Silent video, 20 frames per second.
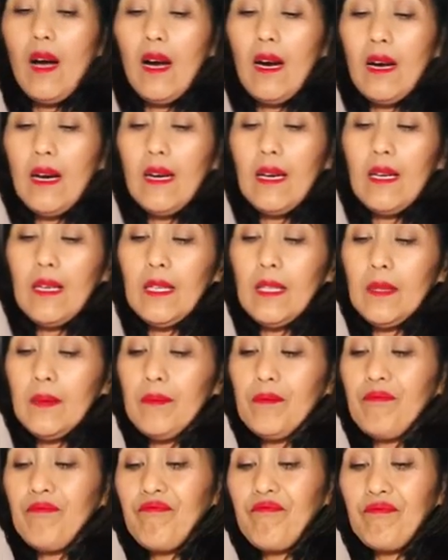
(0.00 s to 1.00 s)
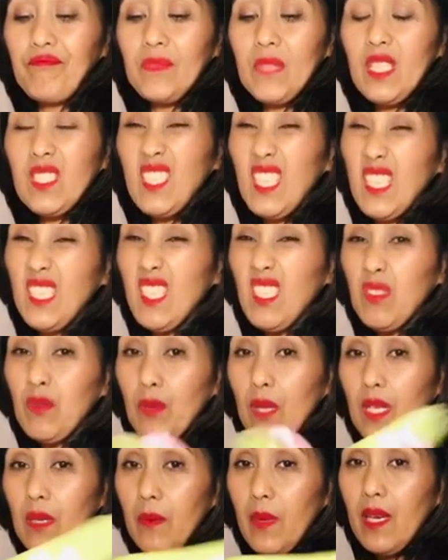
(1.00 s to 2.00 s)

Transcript: since it's really